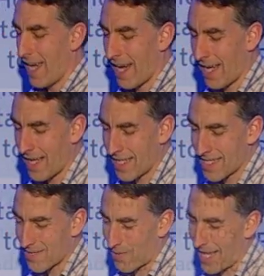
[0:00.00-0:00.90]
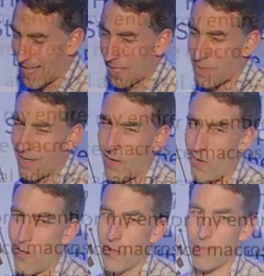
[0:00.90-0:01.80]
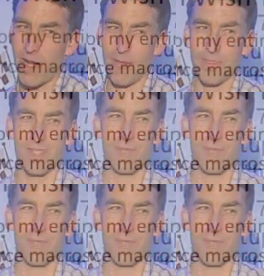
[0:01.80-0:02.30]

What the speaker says: And when I think about all the problems